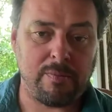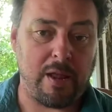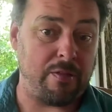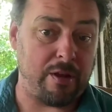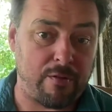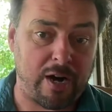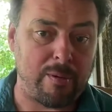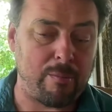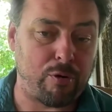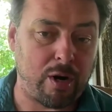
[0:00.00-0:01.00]
and the
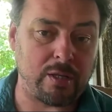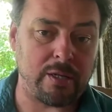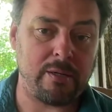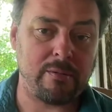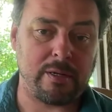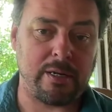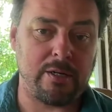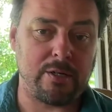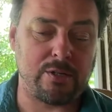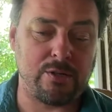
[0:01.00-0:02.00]
environment broadly
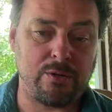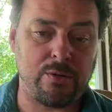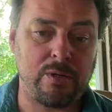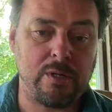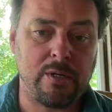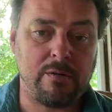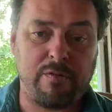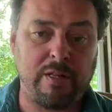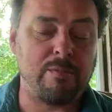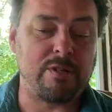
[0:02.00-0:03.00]
is to
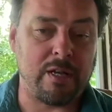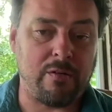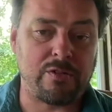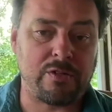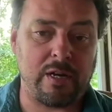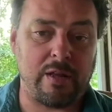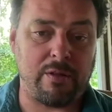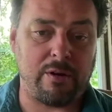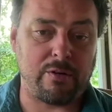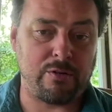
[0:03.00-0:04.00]
feed themselves and
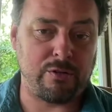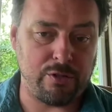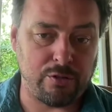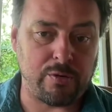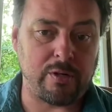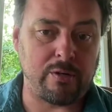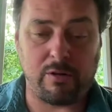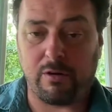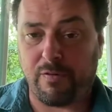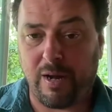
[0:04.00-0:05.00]
their children or
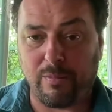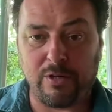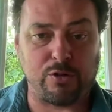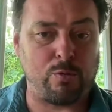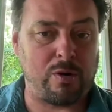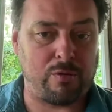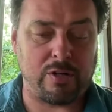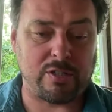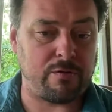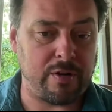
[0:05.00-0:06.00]
their families or whoever
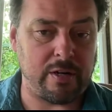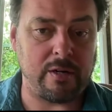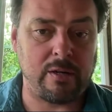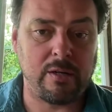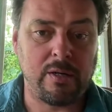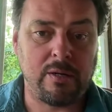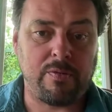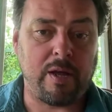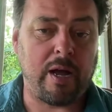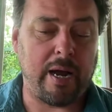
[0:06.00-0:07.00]
else they're feeding
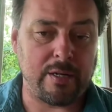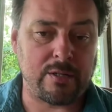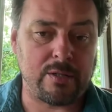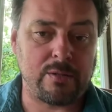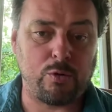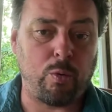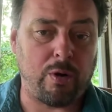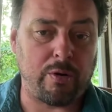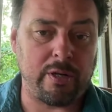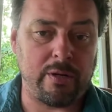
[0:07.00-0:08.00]
the highest
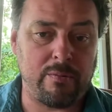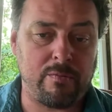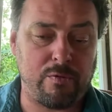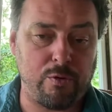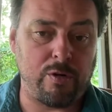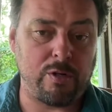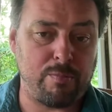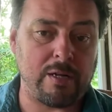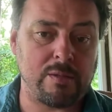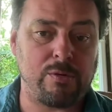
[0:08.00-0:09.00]
quality food as
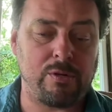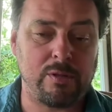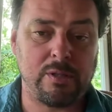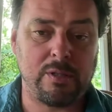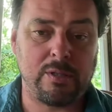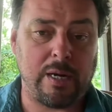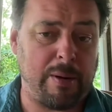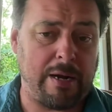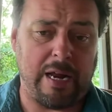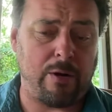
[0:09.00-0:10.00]
possible. I
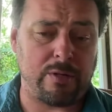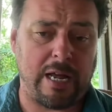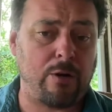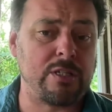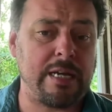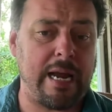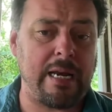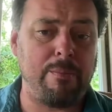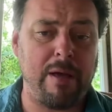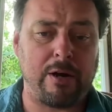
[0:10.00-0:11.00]
mean, I don't see
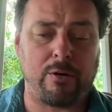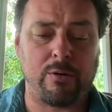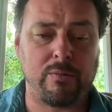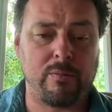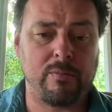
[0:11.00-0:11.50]
any better